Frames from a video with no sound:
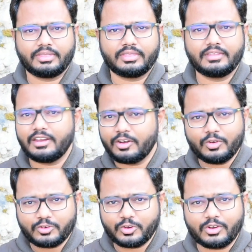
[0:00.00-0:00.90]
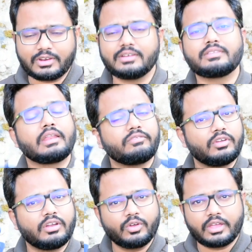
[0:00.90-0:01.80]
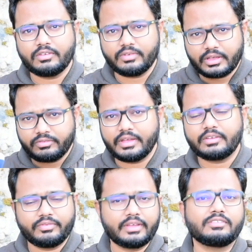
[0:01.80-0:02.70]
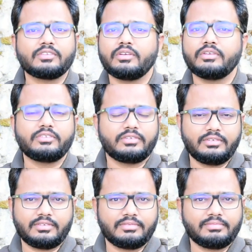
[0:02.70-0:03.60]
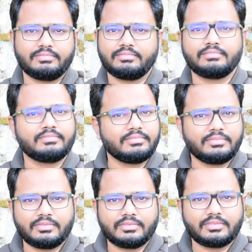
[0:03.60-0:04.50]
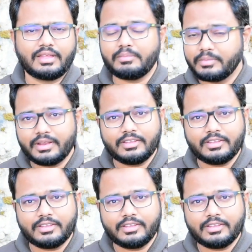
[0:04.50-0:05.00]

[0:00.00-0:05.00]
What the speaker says: There are no shortcuts, and if you are looking for quick fix solutions, I'm really